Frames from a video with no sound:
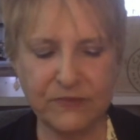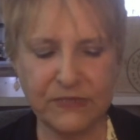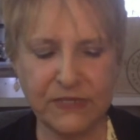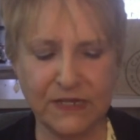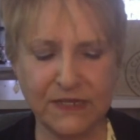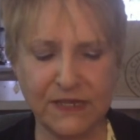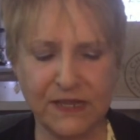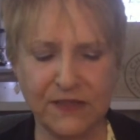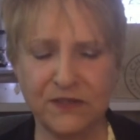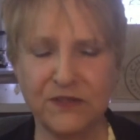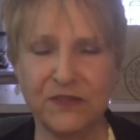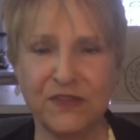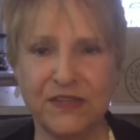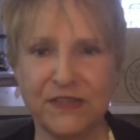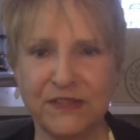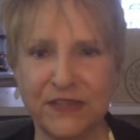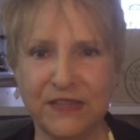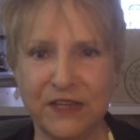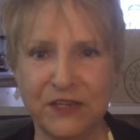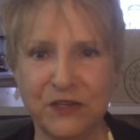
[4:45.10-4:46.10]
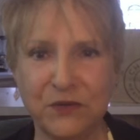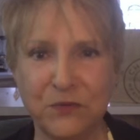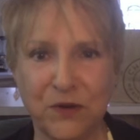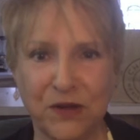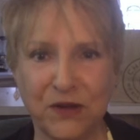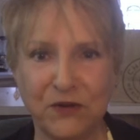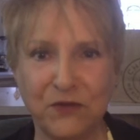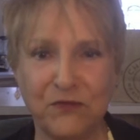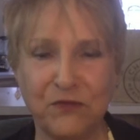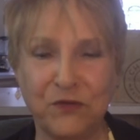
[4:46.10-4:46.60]
Another thing that you
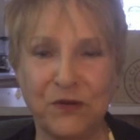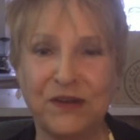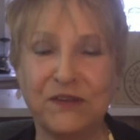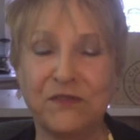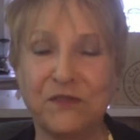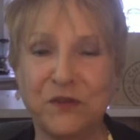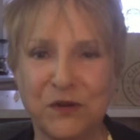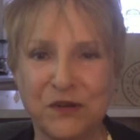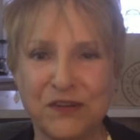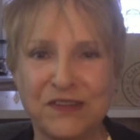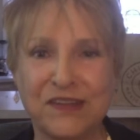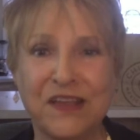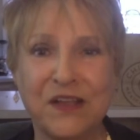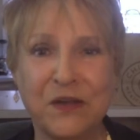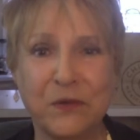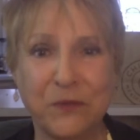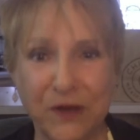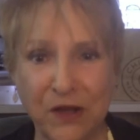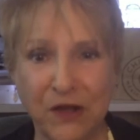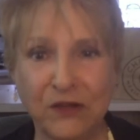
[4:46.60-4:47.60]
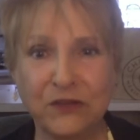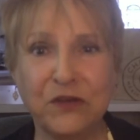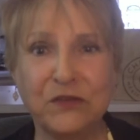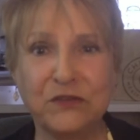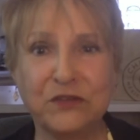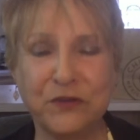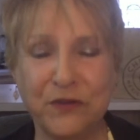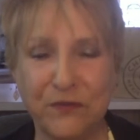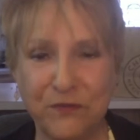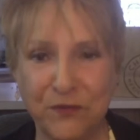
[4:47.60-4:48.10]
want to avoid, of course, we all know
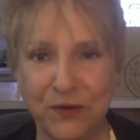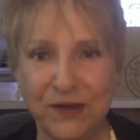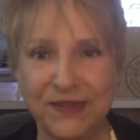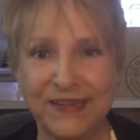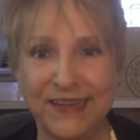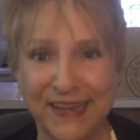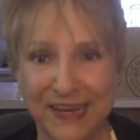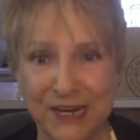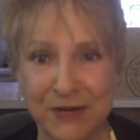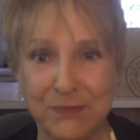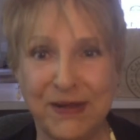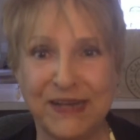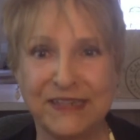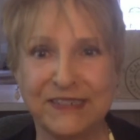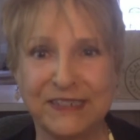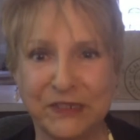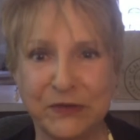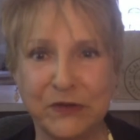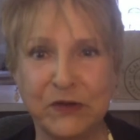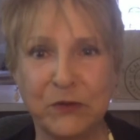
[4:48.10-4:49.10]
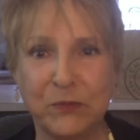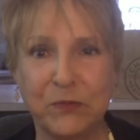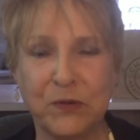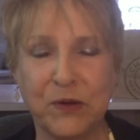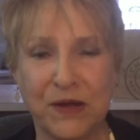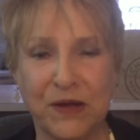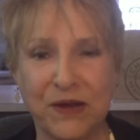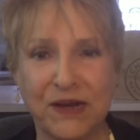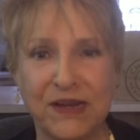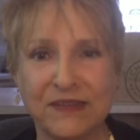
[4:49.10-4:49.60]
to avoid the antibacterial
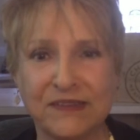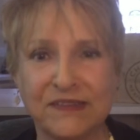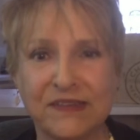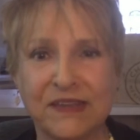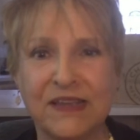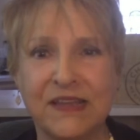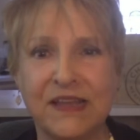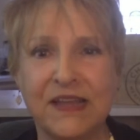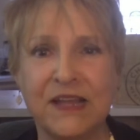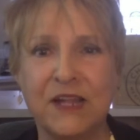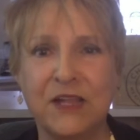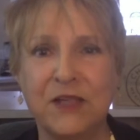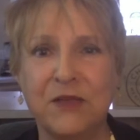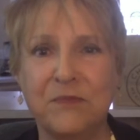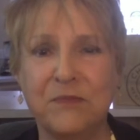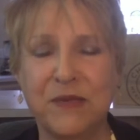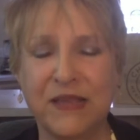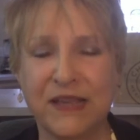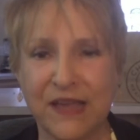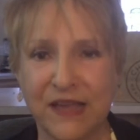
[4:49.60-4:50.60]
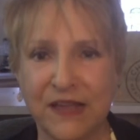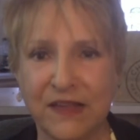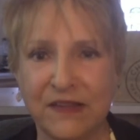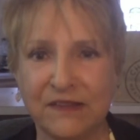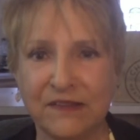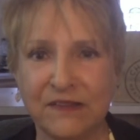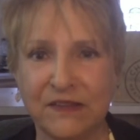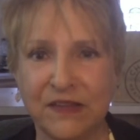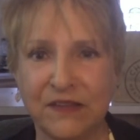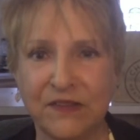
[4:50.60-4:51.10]
products
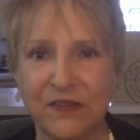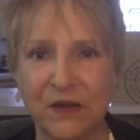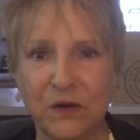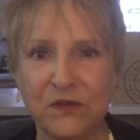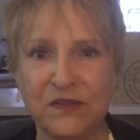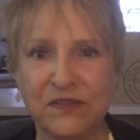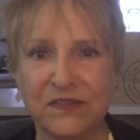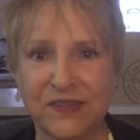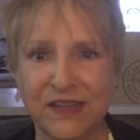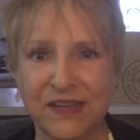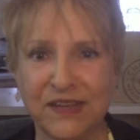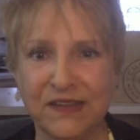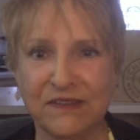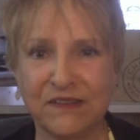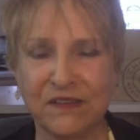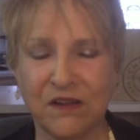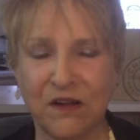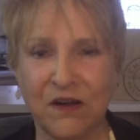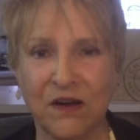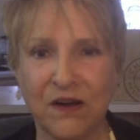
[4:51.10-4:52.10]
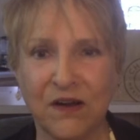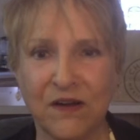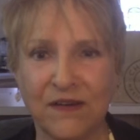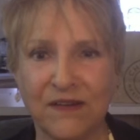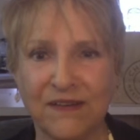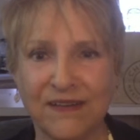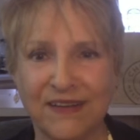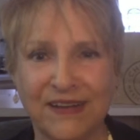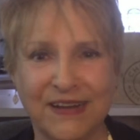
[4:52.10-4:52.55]
because those things are